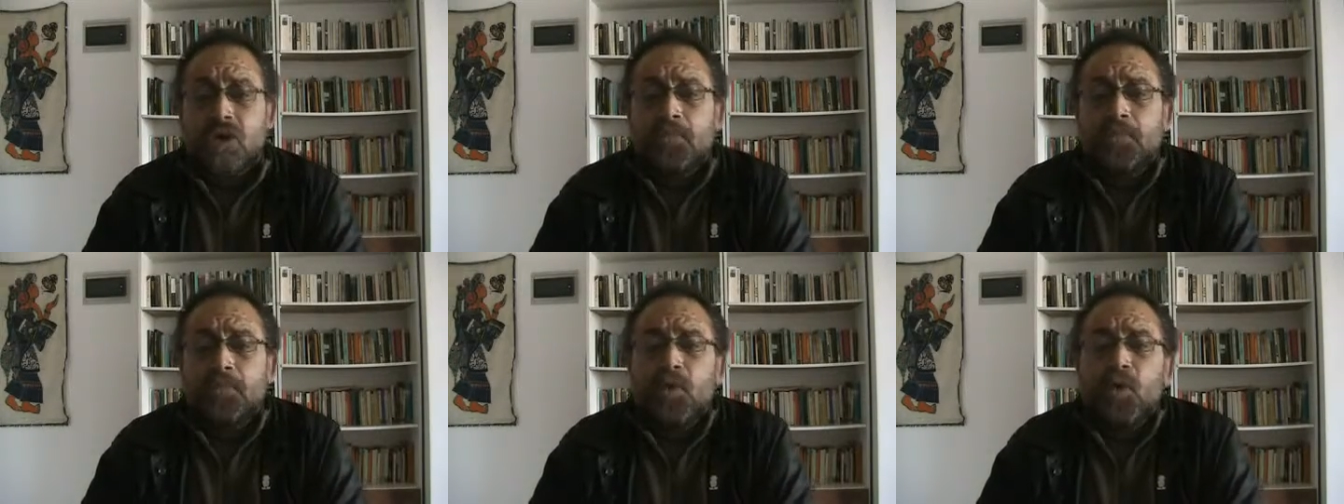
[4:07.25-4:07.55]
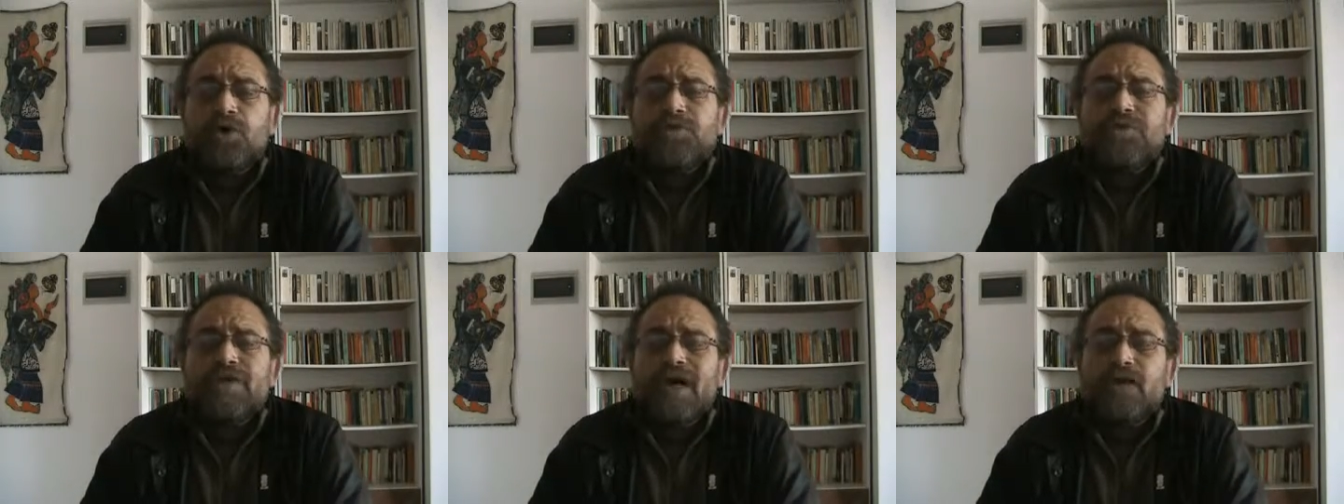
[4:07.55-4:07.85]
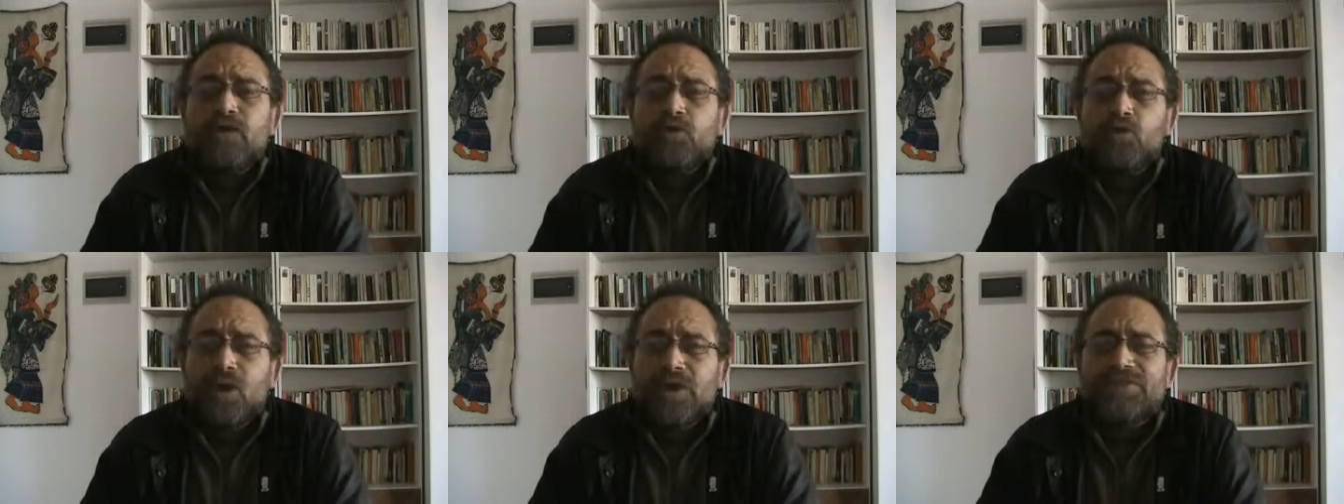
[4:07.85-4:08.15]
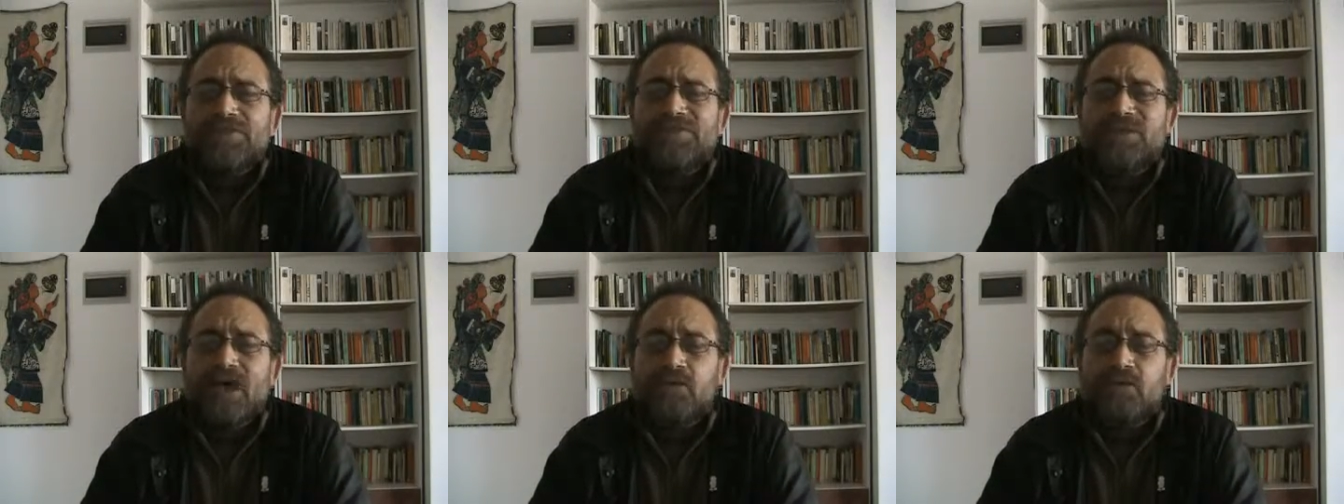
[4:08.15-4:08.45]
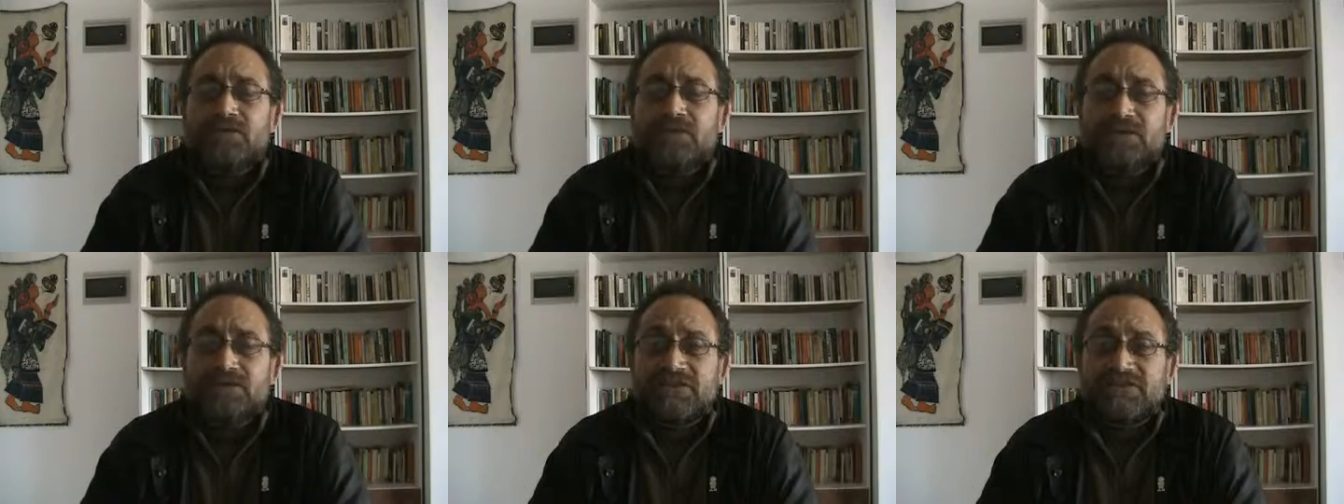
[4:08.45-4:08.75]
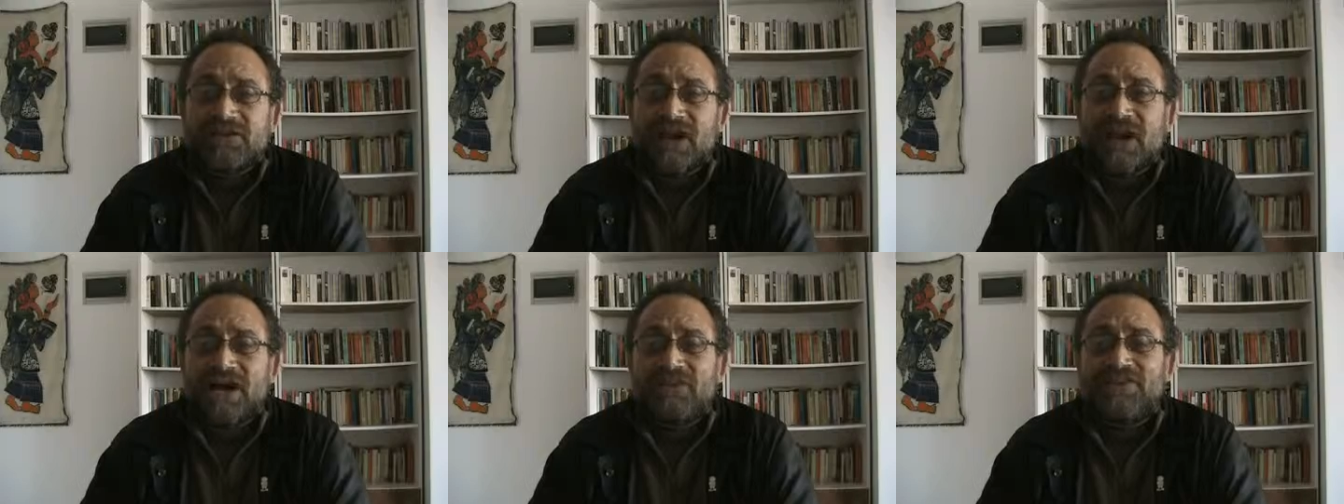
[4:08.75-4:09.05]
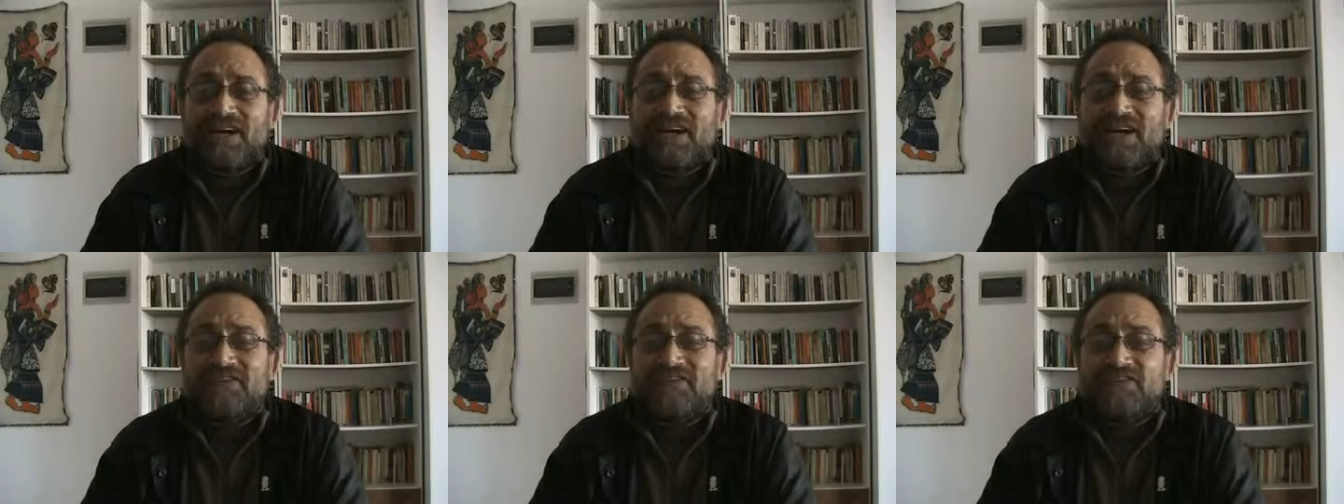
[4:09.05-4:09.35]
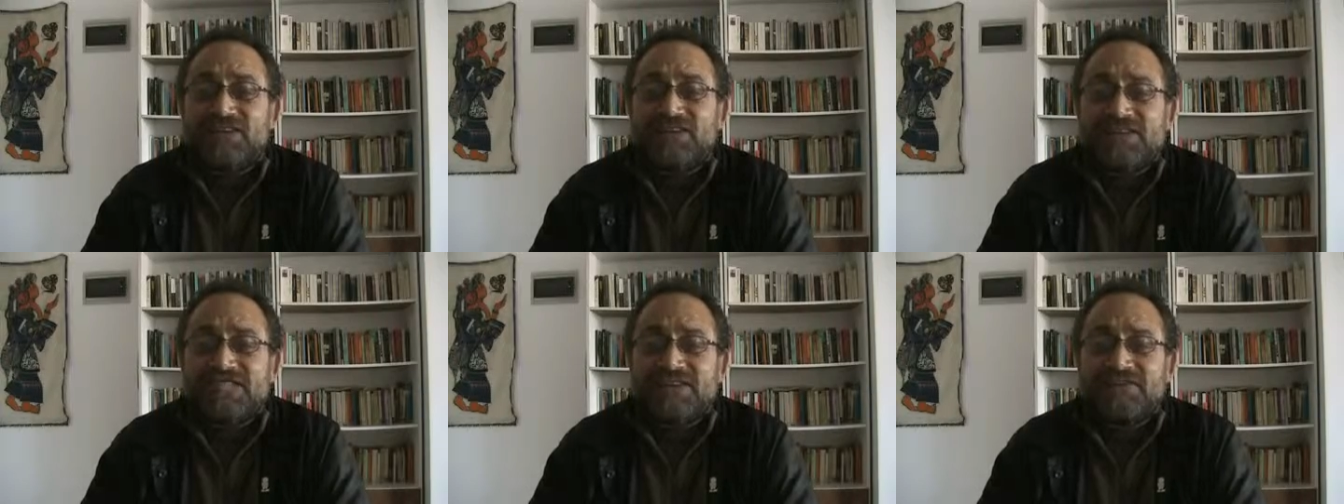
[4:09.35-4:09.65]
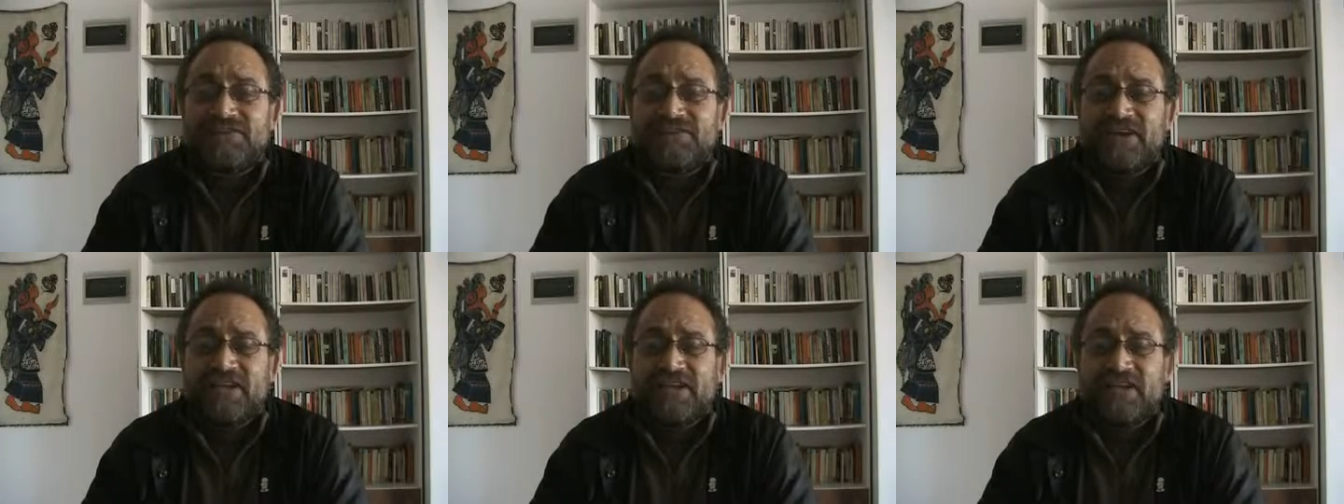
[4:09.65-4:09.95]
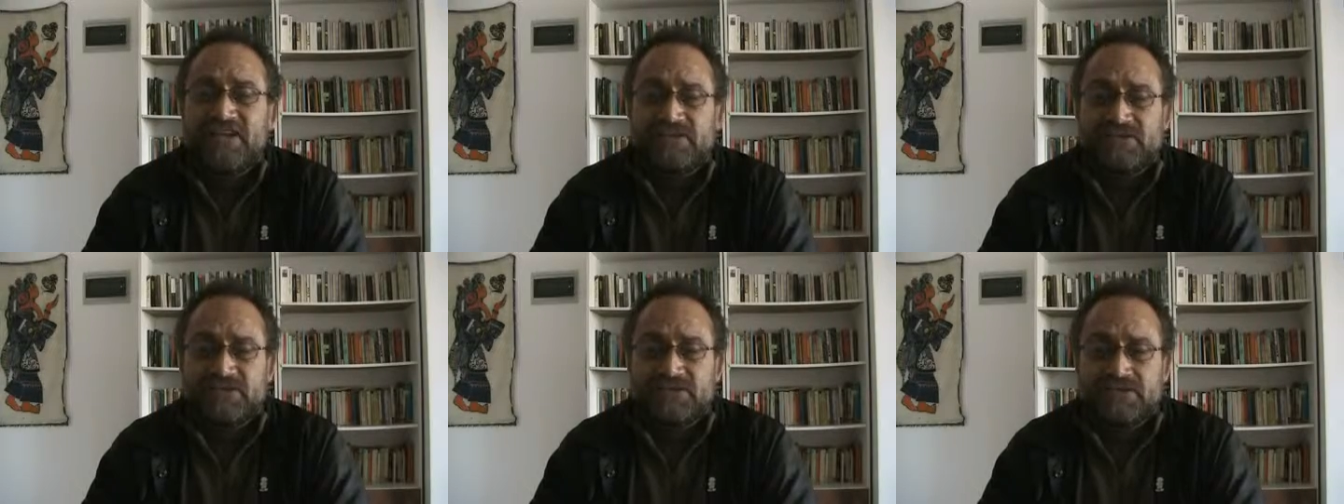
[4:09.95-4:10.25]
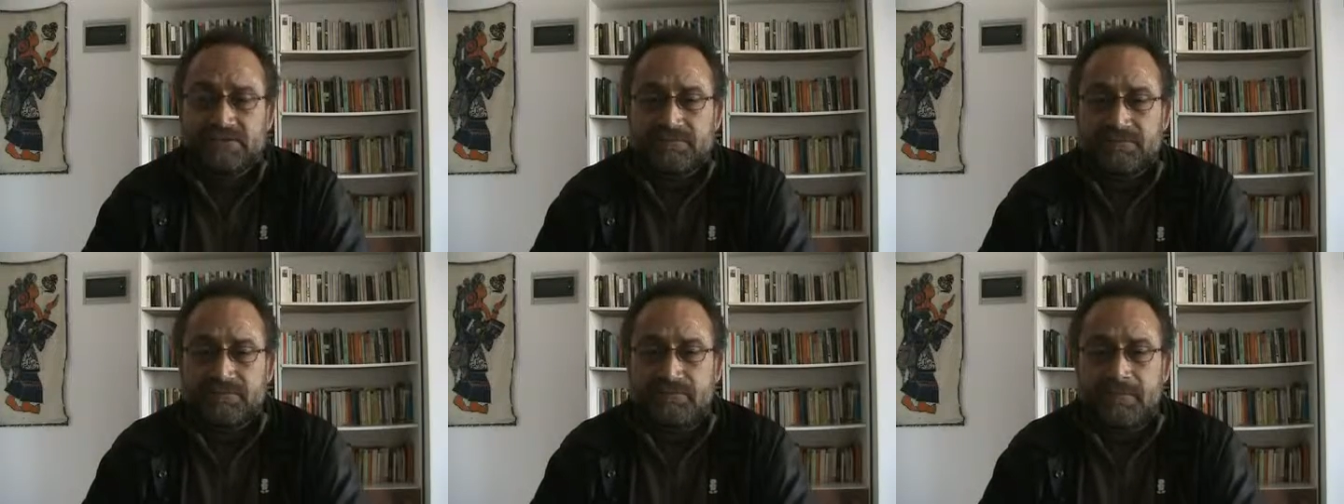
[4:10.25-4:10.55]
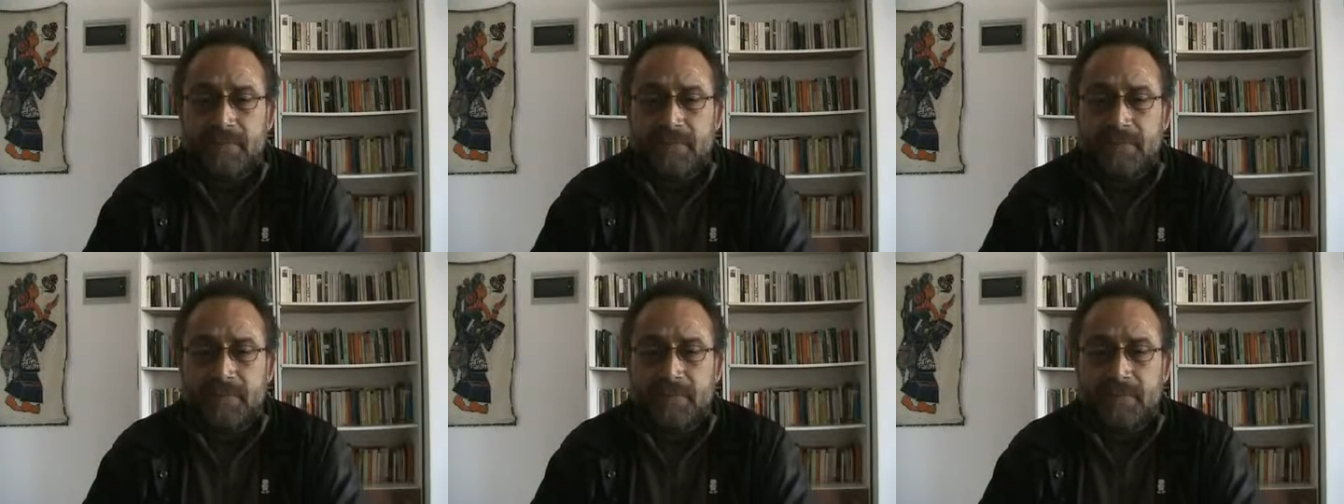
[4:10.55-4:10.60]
more than 1,500 civilians,